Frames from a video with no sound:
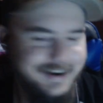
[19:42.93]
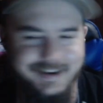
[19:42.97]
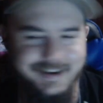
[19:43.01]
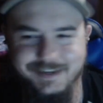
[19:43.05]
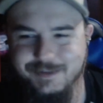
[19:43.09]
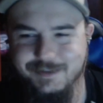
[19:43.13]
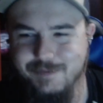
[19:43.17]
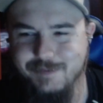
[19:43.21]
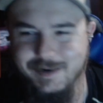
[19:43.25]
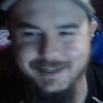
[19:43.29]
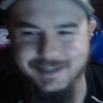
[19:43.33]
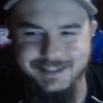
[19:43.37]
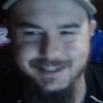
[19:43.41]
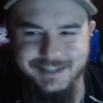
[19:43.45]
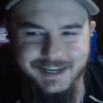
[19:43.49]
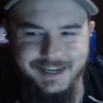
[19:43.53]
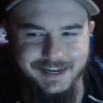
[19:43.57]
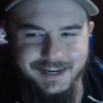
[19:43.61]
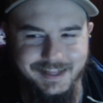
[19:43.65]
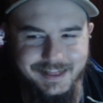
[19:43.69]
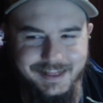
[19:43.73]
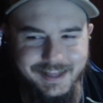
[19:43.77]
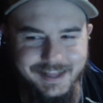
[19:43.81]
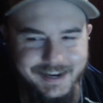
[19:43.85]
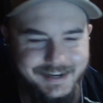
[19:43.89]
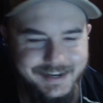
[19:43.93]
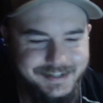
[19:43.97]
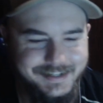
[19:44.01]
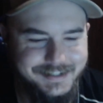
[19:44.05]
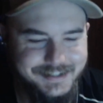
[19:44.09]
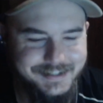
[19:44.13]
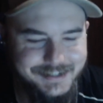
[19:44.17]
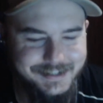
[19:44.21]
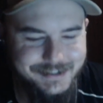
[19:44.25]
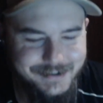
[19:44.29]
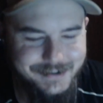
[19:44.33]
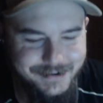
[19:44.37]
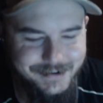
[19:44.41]
expecting that
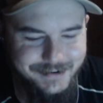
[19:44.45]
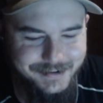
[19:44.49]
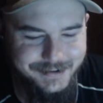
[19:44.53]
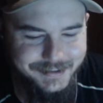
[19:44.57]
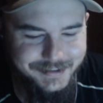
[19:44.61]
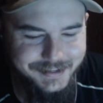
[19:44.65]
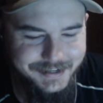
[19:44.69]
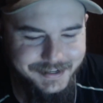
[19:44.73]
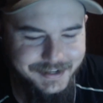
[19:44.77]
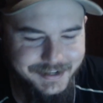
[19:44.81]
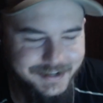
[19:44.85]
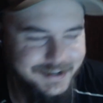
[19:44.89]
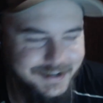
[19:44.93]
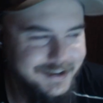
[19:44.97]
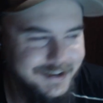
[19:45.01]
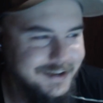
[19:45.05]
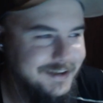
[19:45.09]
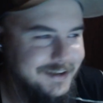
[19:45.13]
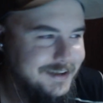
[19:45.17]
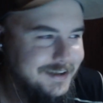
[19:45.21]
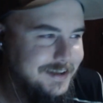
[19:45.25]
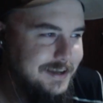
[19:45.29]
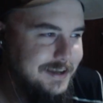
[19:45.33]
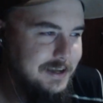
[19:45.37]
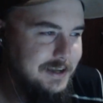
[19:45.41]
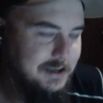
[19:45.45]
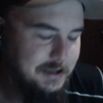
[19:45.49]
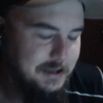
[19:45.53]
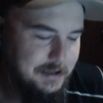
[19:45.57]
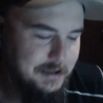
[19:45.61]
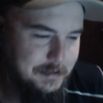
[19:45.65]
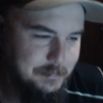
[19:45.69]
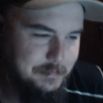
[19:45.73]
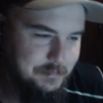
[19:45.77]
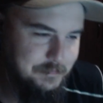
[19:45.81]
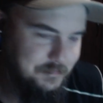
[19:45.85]
Atlantis turn at the end. Um,